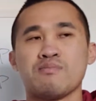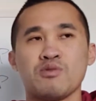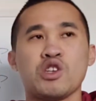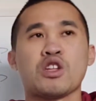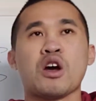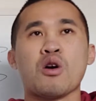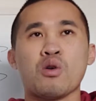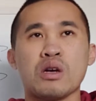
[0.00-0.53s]

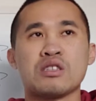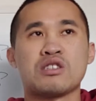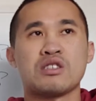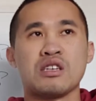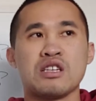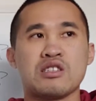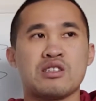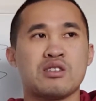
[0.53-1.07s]

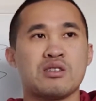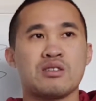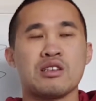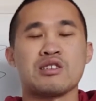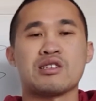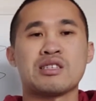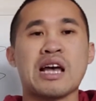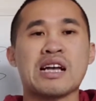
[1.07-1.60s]
it's the
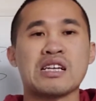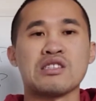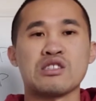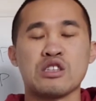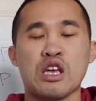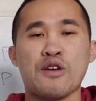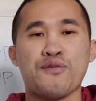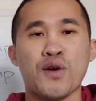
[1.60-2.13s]
second
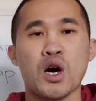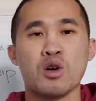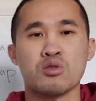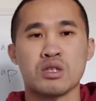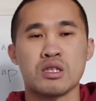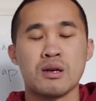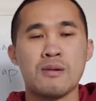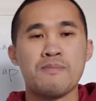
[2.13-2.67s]

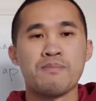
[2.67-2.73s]
default